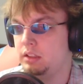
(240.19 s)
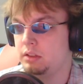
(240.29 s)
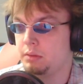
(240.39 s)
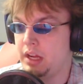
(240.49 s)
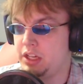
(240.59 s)

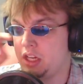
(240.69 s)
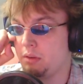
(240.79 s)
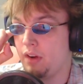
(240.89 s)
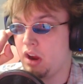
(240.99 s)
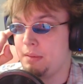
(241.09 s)
Range equal
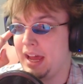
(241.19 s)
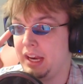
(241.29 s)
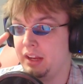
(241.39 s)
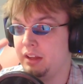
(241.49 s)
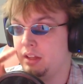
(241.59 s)
very
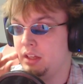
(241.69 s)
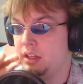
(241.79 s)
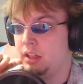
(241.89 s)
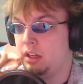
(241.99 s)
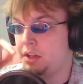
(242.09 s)
bad.
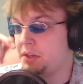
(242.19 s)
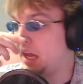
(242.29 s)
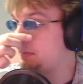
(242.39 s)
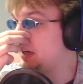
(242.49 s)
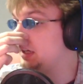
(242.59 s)
Also, I
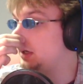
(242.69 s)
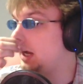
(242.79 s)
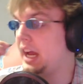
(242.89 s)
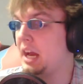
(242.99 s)
gotta bring... I gotta